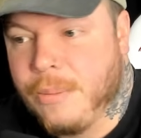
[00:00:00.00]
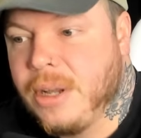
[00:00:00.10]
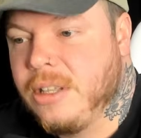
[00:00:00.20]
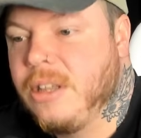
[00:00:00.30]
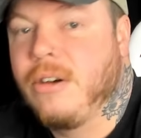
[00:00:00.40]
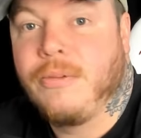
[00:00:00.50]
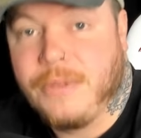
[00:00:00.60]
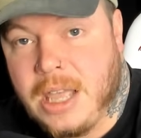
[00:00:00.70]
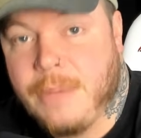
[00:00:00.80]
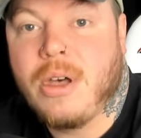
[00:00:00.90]
But
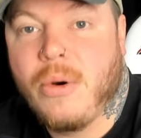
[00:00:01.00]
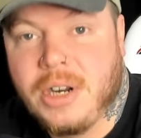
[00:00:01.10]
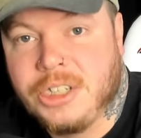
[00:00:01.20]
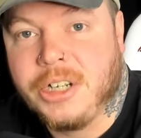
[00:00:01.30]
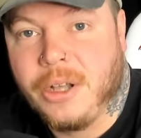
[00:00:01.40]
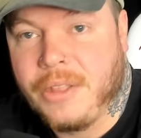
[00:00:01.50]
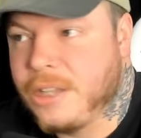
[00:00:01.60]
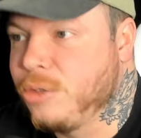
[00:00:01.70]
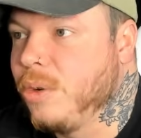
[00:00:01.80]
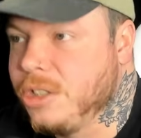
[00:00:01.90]
him going to jail,
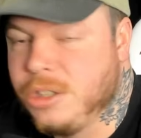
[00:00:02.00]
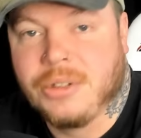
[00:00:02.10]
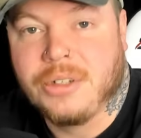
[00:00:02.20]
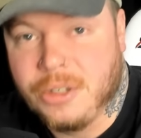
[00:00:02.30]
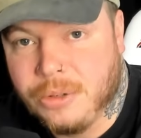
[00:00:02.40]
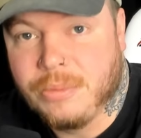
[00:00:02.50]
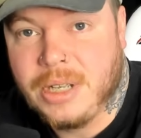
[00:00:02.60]
that's what you assume.